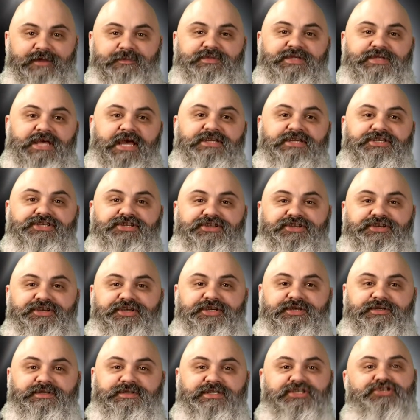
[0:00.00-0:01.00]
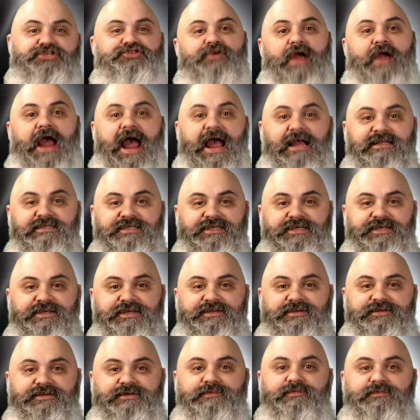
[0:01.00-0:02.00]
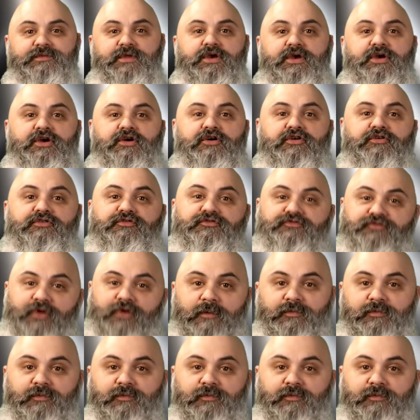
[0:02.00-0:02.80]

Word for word: potentially detracted from the